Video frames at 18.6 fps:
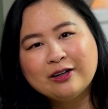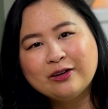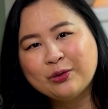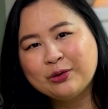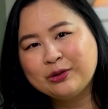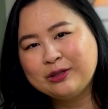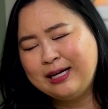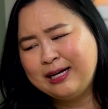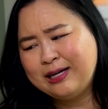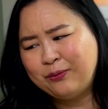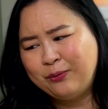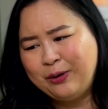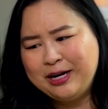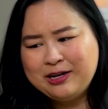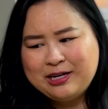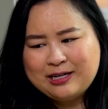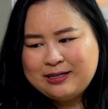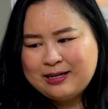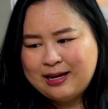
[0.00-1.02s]
or like
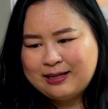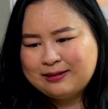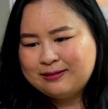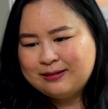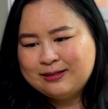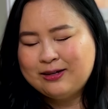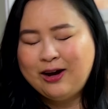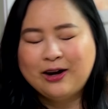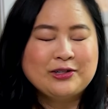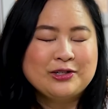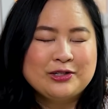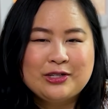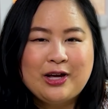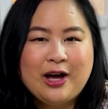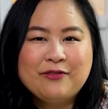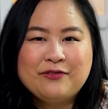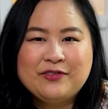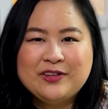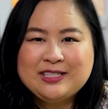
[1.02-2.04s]
waiting at the doctor's
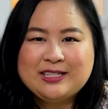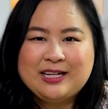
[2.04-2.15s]
office.